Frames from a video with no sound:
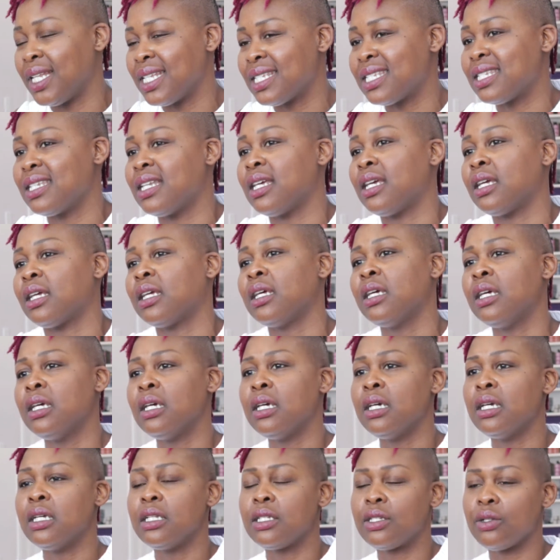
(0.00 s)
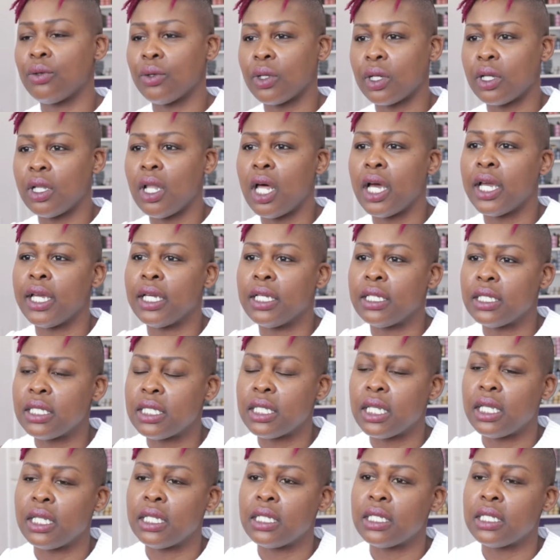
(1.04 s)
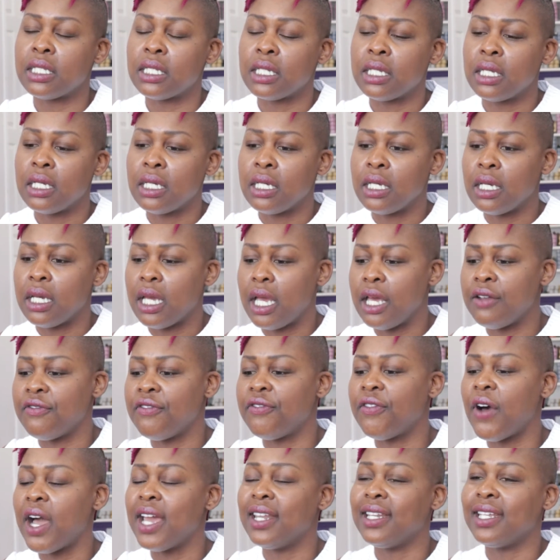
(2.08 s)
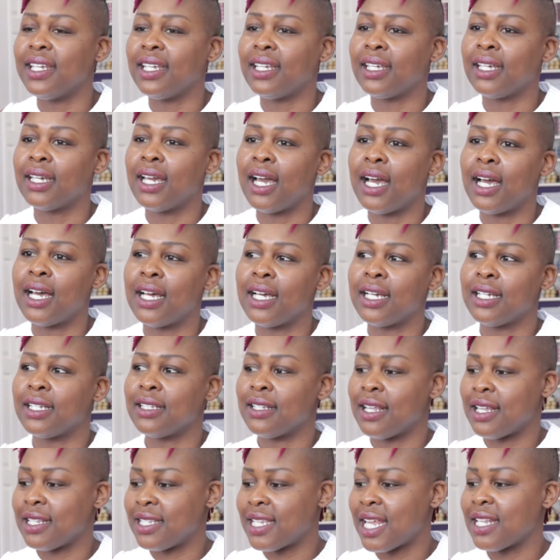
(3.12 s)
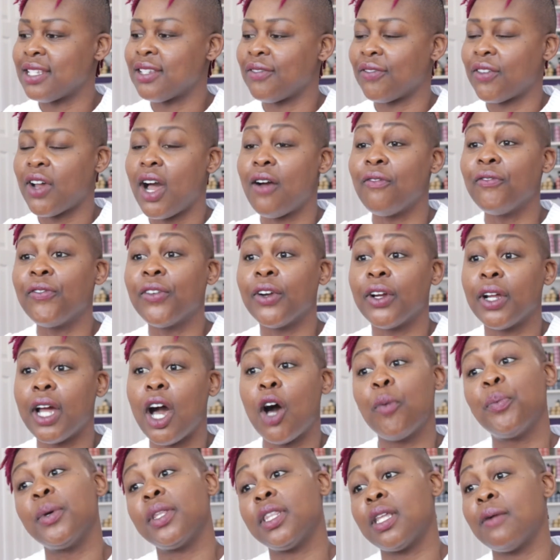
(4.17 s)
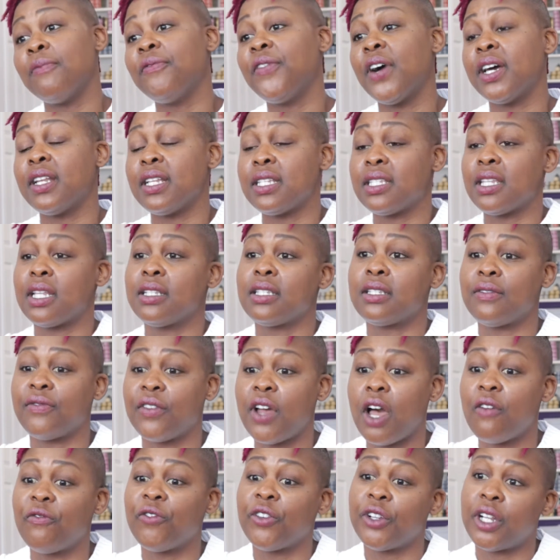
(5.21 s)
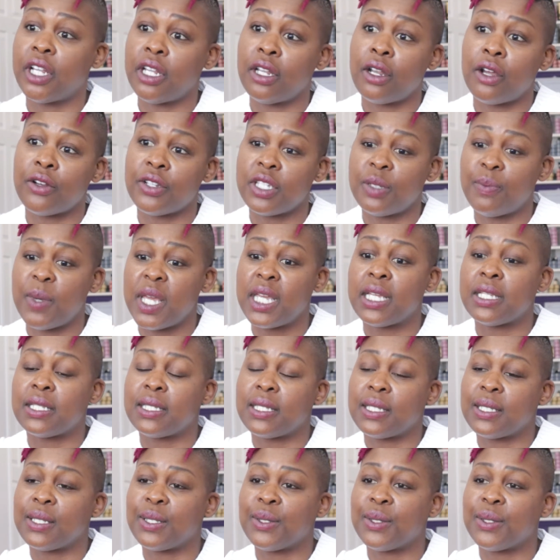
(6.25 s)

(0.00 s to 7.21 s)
listening to our clients and finding a sense of comfort, helping them find a sense of comfort in our space.